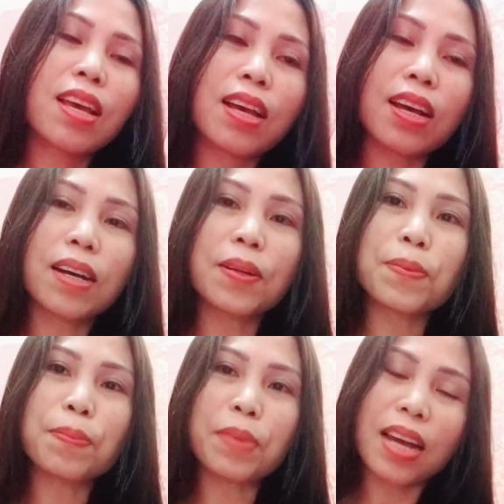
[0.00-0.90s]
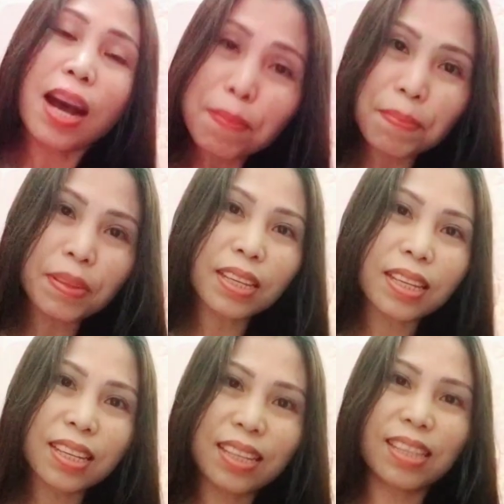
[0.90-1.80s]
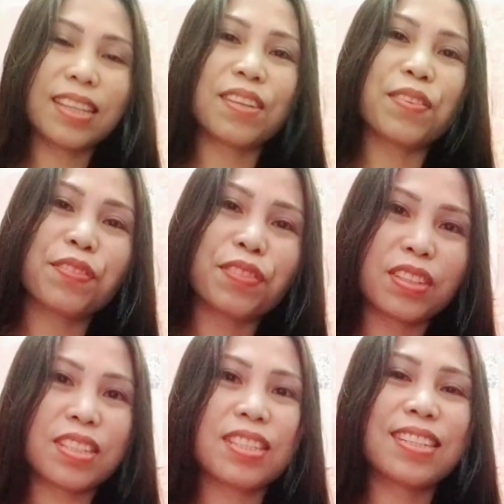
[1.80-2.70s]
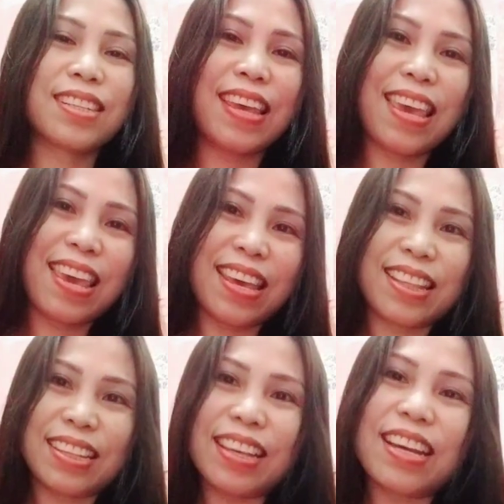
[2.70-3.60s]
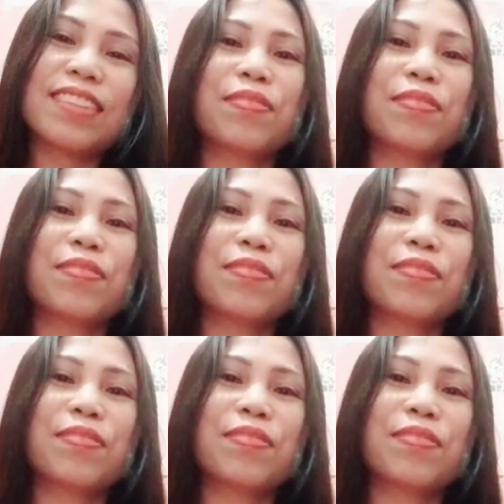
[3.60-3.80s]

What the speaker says: be happy, of course. And yeah.